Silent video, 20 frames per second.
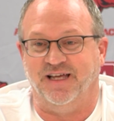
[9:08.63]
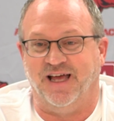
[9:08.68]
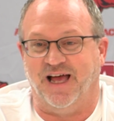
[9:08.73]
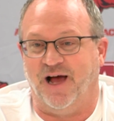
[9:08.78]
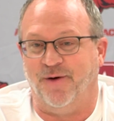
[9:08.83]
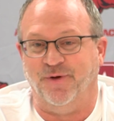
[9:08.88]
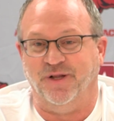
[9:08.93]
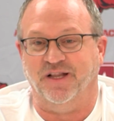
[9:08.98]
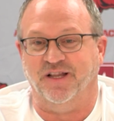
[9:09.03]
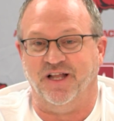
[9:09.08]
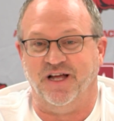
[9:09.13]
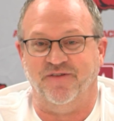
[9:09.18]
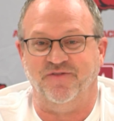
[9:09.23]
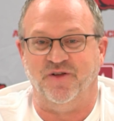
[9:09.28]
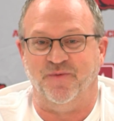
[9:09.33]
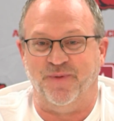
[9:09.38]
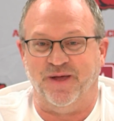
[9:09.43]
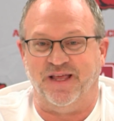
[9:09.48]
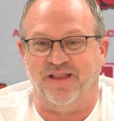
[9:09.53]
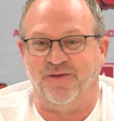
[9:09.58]
I would love
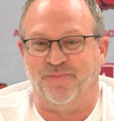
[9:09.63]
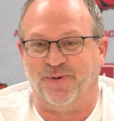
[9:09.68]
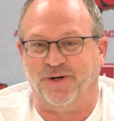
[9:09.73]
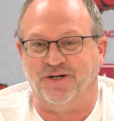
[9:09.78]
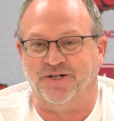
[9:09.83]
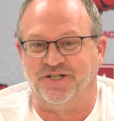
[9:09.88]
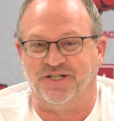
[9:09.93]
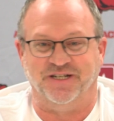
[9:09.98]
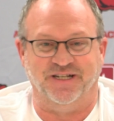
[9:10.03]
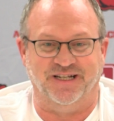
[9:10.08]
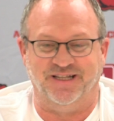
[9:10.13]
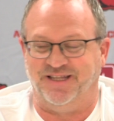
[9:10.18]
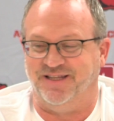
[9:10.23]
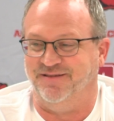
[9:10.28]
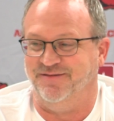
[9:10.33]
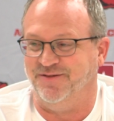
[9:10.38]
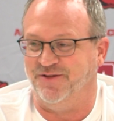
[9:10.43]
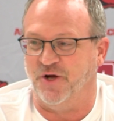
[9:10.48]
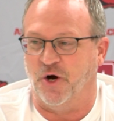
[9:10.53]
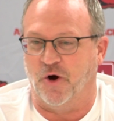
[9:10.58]
to be the person that
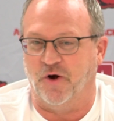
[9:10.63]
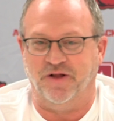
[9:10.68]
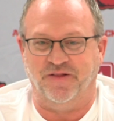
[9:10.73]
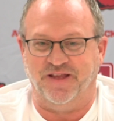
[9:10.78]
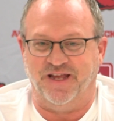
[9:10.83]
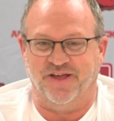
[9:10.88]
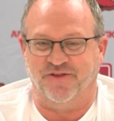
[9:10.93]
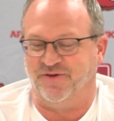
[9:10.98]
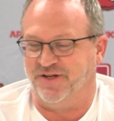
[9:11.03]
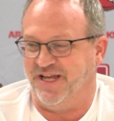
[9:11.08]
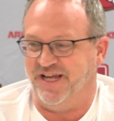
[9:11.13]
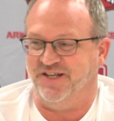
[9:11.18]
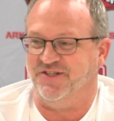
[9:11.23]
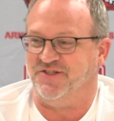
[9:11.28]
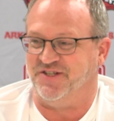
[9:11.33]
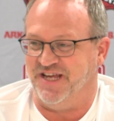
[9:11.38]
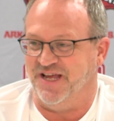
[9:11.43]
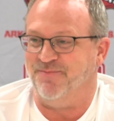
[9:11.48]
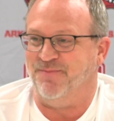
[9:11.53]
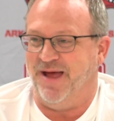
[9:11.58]
guarded the other
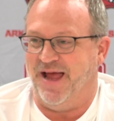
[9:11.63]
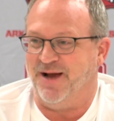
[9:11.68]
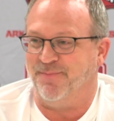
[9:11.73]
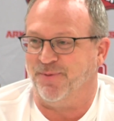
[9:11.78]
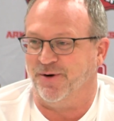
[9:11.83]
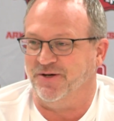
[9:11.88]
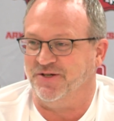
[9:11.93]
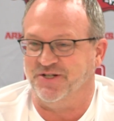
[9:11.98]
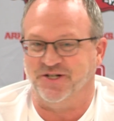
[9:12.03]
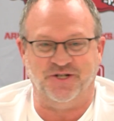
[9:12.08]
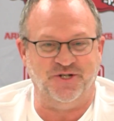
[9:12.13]
kid's get back person.